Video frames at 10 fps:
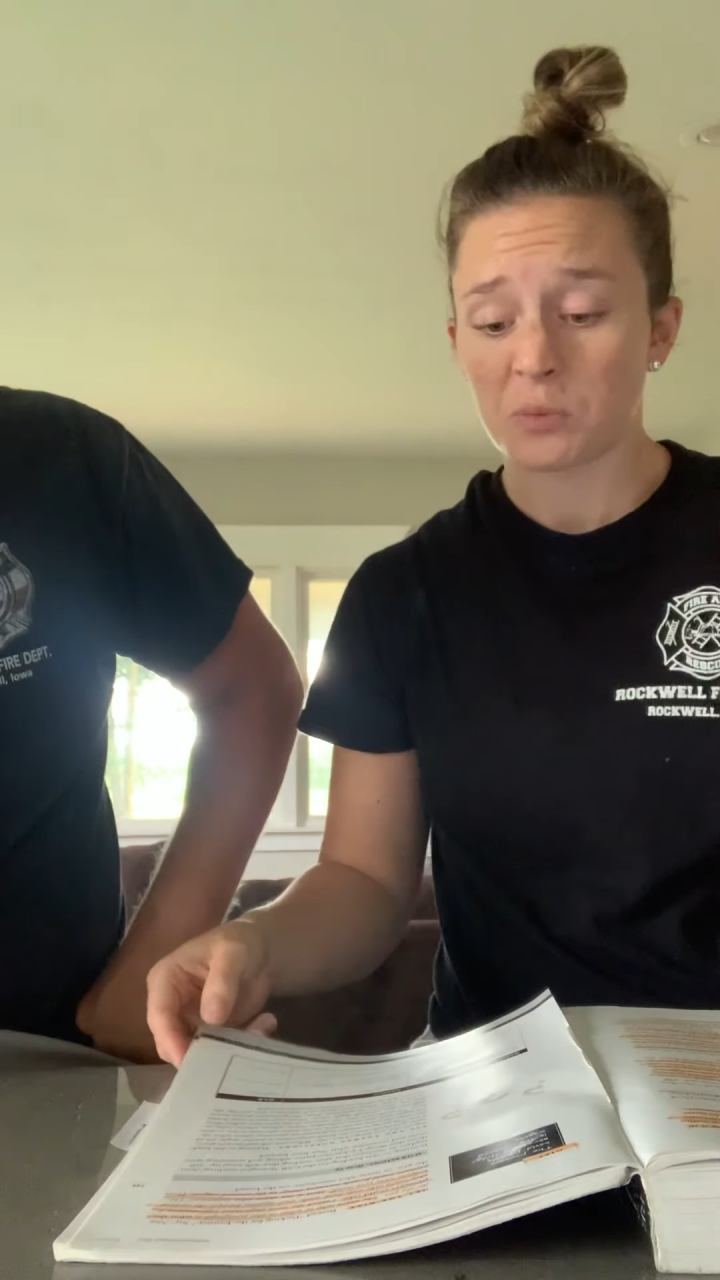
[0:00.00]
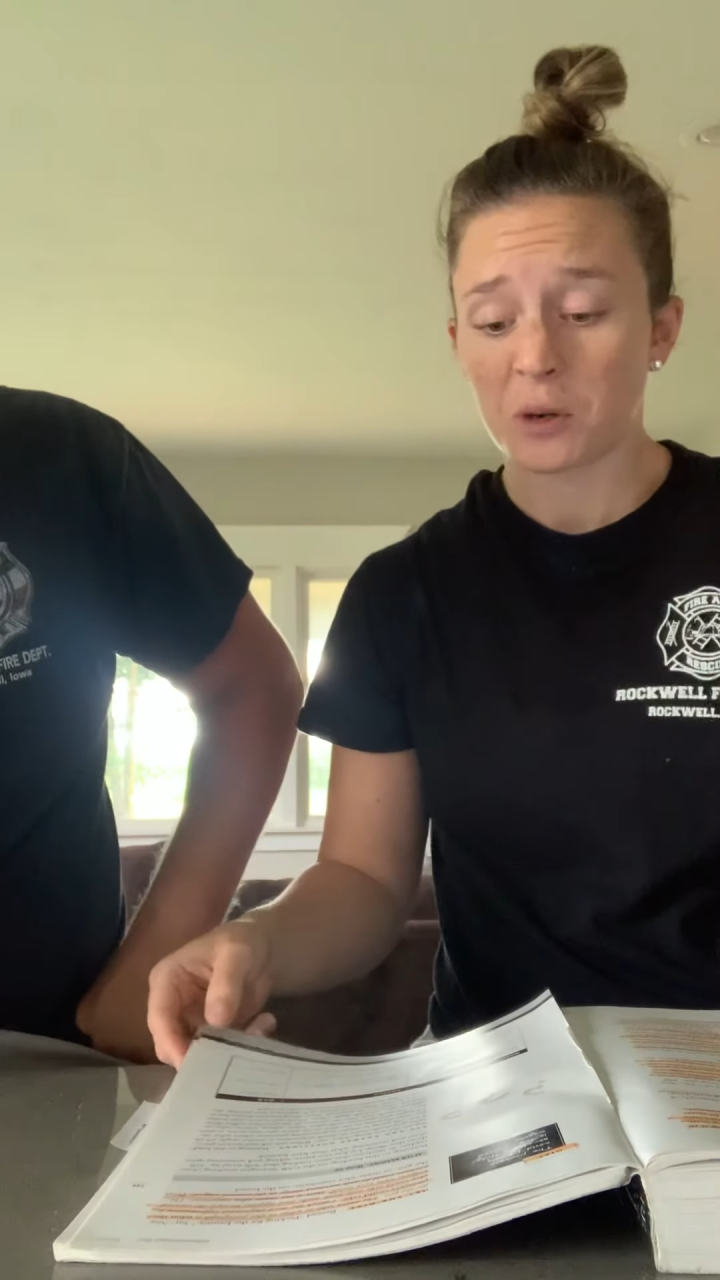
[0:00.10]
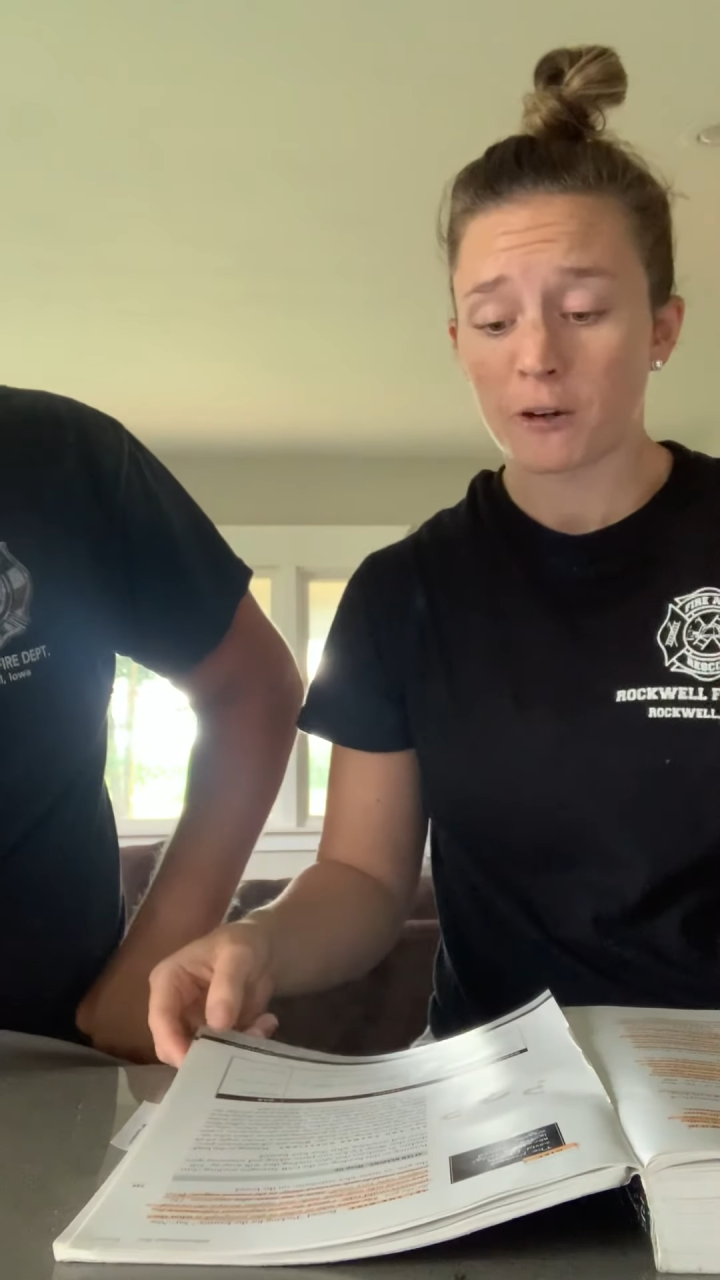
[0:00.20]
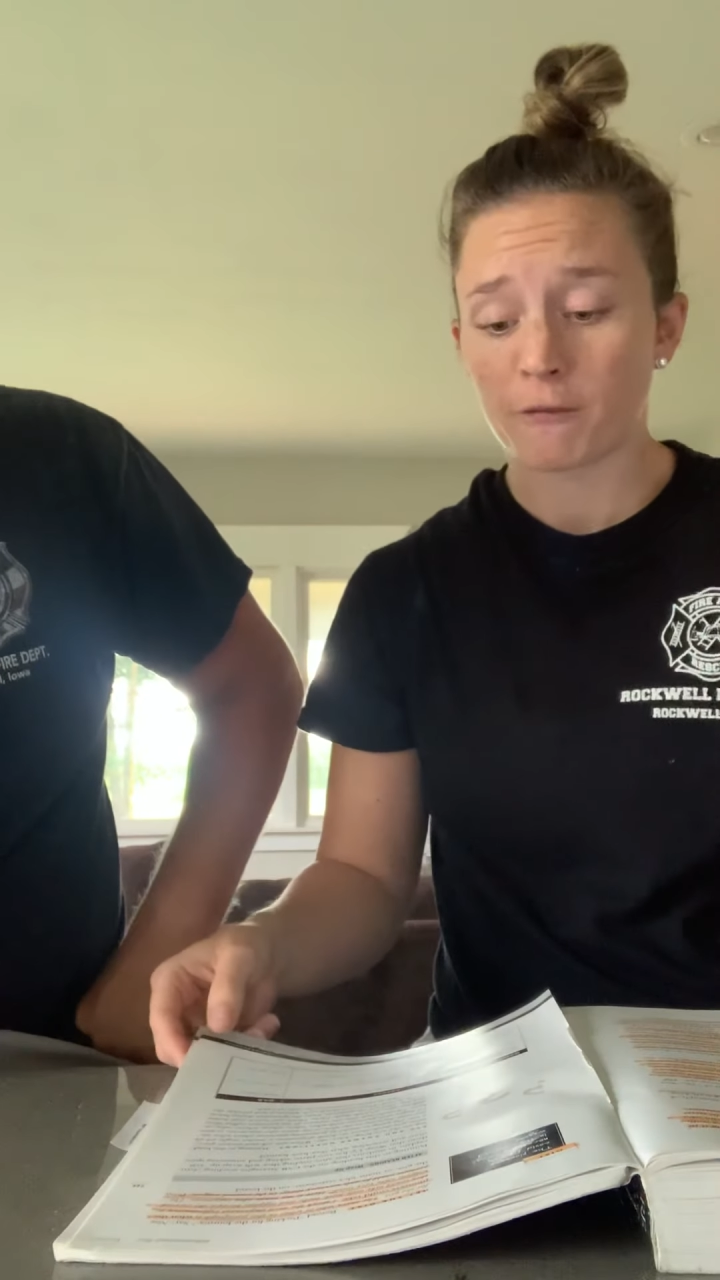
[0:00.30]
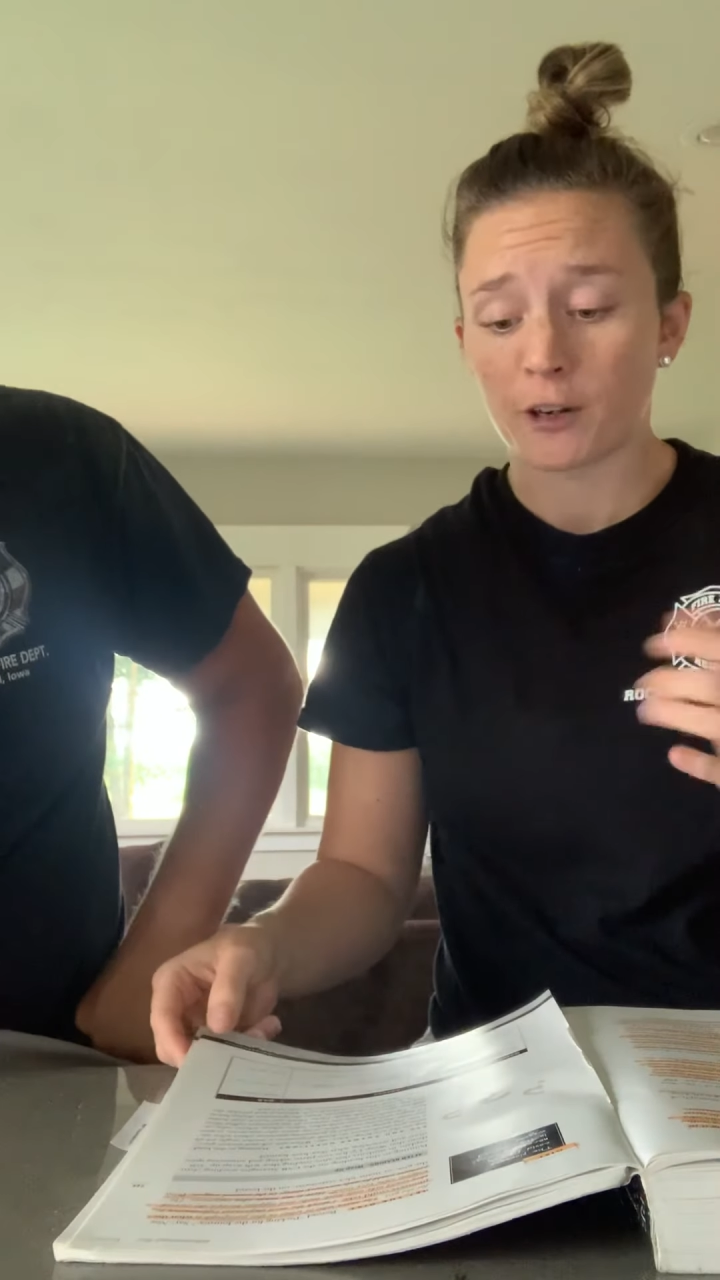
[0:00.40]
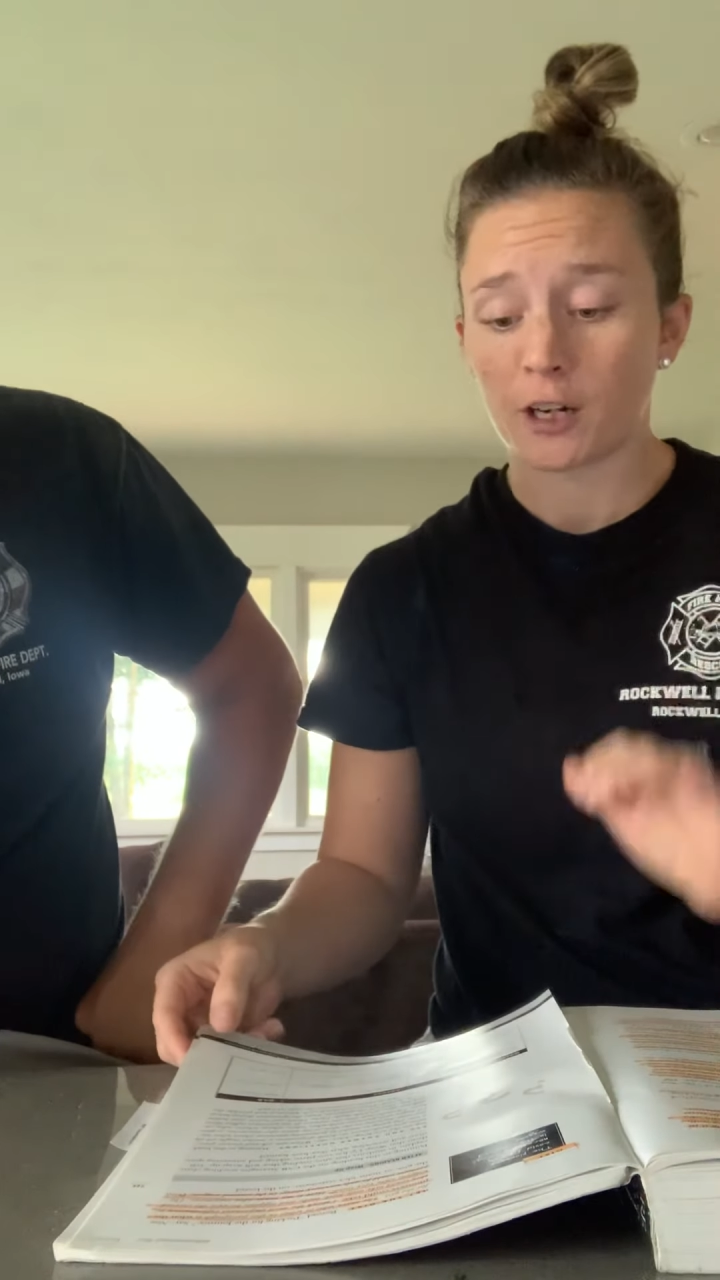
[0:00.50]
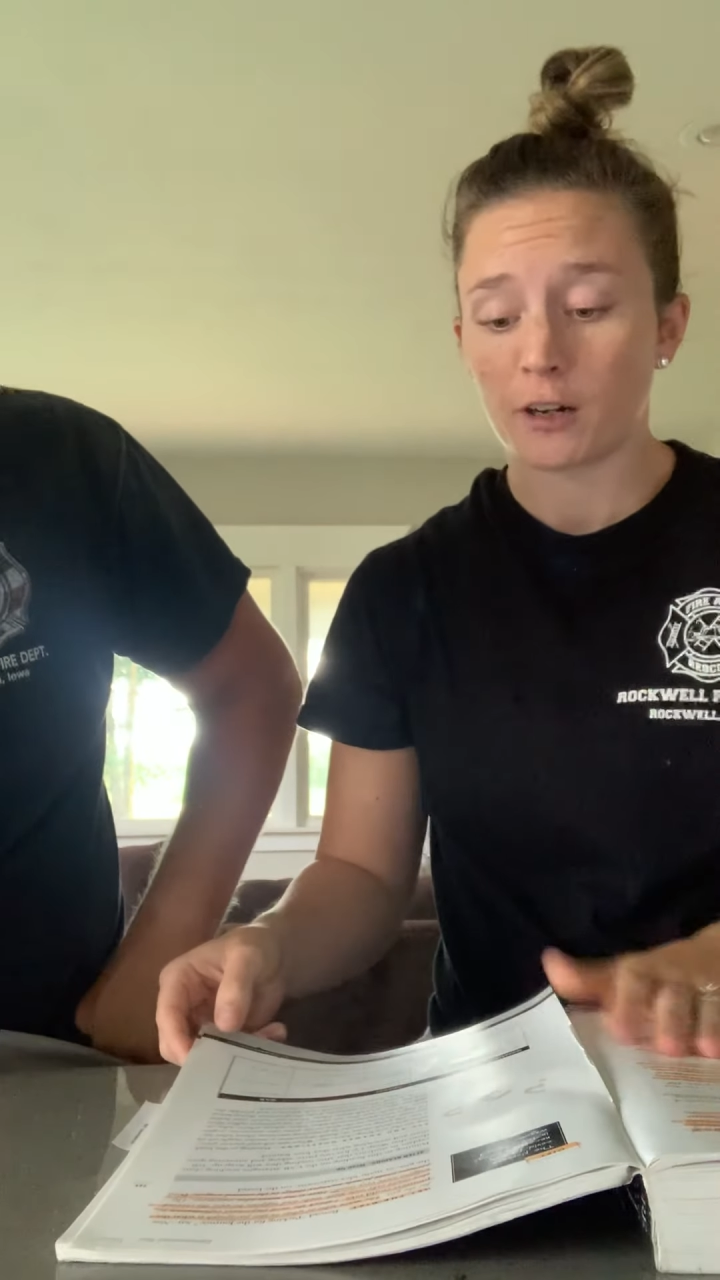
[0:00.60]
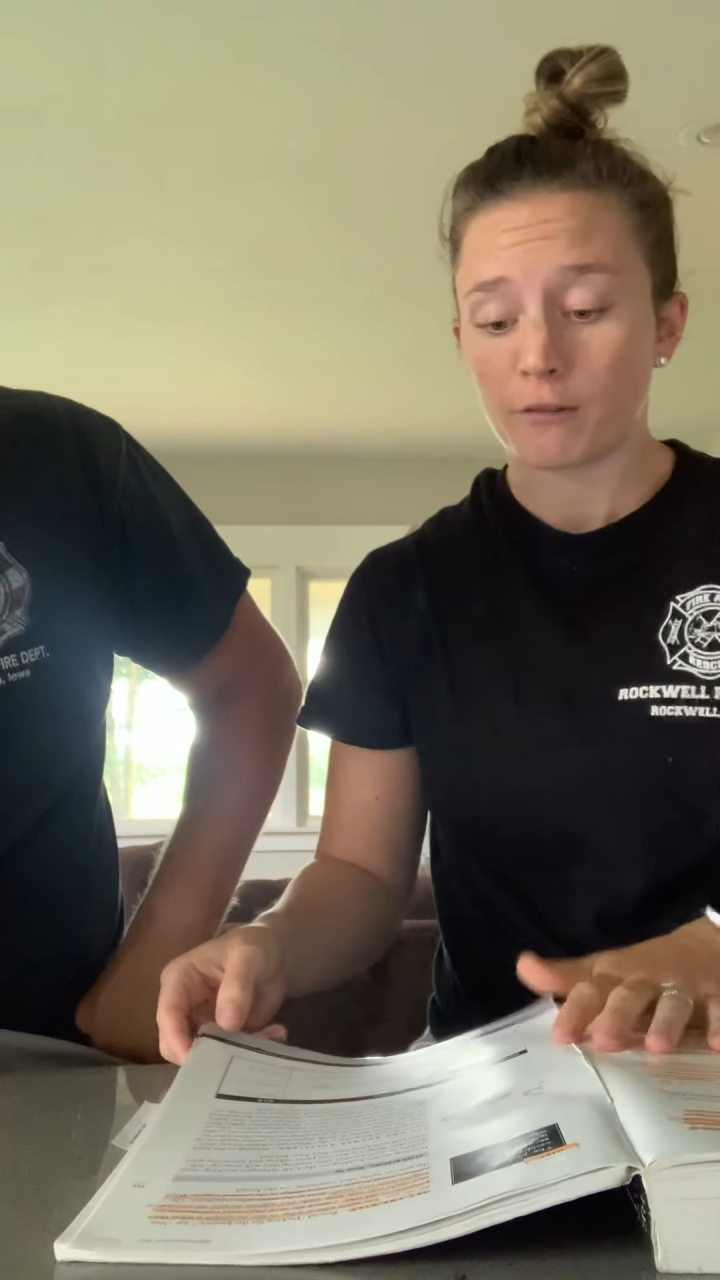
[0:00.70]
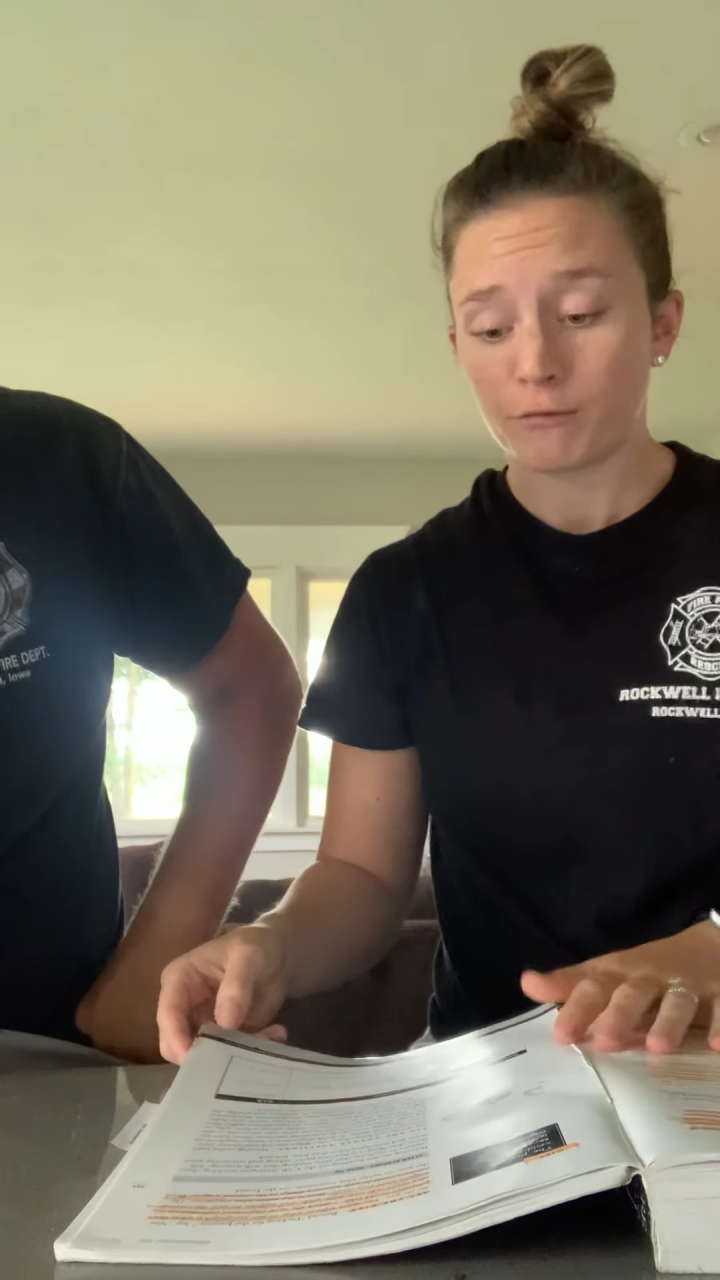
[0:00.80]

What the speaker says: word for